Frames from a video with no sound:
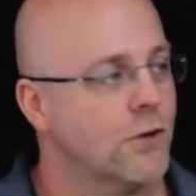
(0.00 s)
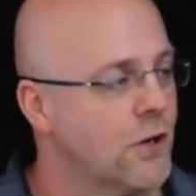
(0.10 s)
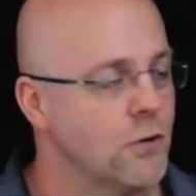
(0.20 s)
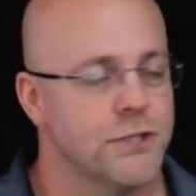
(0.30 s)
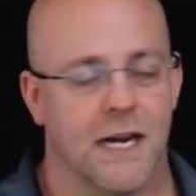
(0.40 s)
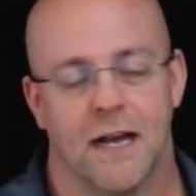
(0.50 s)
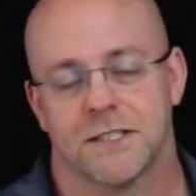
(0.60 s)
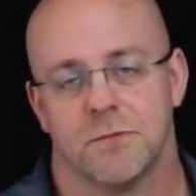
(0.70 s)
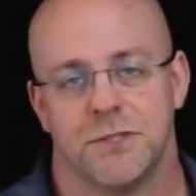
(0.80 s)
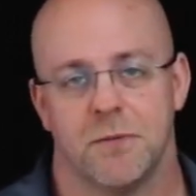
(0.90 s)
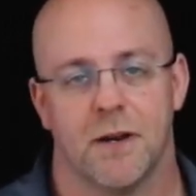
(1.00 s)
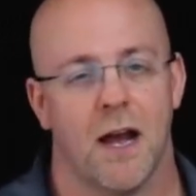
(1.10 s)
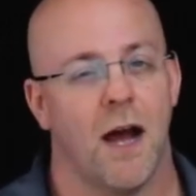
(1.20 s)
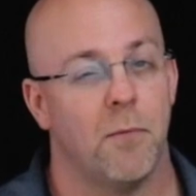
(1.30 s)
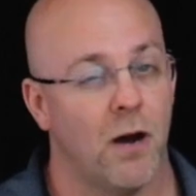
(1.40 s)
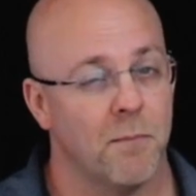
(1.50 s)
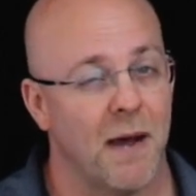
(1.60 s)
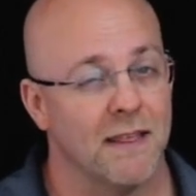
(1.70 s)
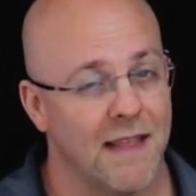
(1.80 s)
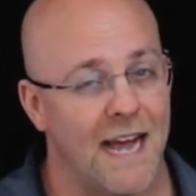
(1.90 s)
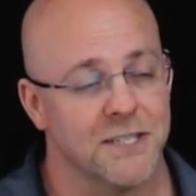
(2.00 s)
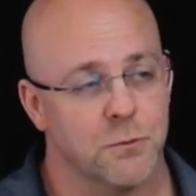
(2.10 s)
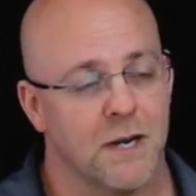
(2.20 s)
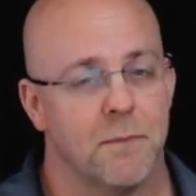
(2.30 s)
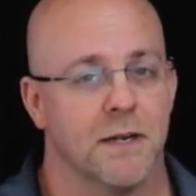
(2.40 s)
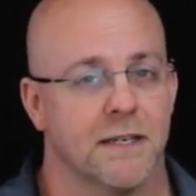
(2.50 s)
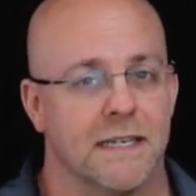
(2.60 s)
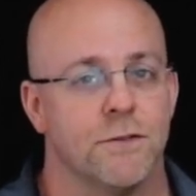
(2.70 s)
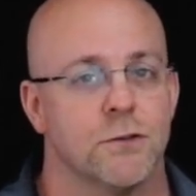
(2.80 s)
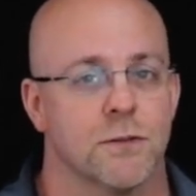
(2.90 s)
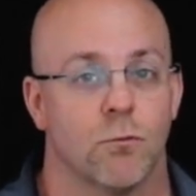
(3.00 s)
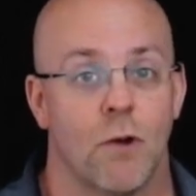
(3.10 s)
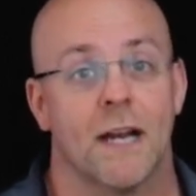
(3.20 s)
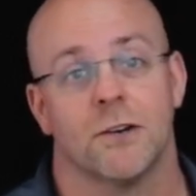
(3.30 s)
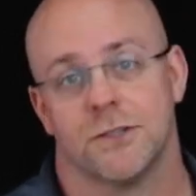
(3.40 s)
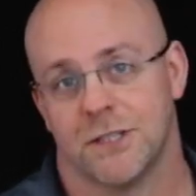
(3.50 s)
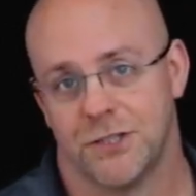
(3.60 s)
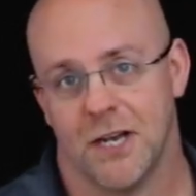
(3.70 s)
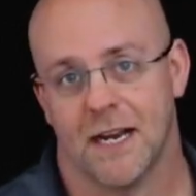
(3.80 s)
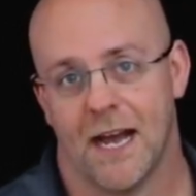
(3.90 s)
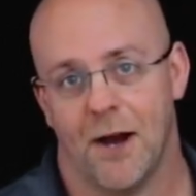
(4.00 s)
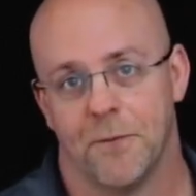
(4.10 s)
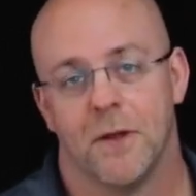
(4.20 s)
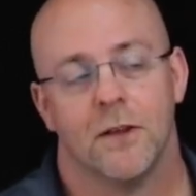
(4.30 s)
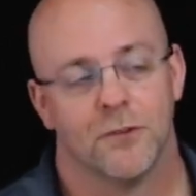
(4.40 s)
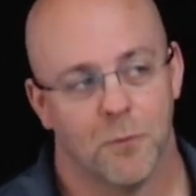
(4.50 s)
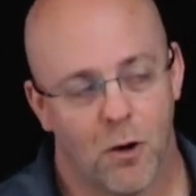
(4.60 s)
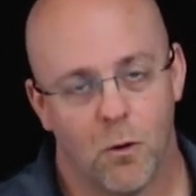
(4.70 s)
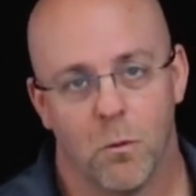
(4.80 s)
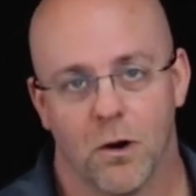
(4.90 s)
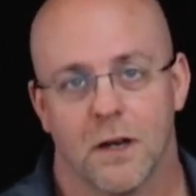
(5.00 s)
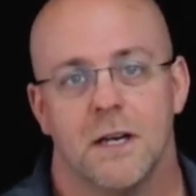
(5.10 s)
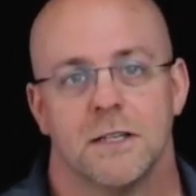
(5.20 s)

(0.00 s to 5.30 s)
Go check out some Jimmy Cobb. On my last one, I'm going to give you some records to check out, some homework,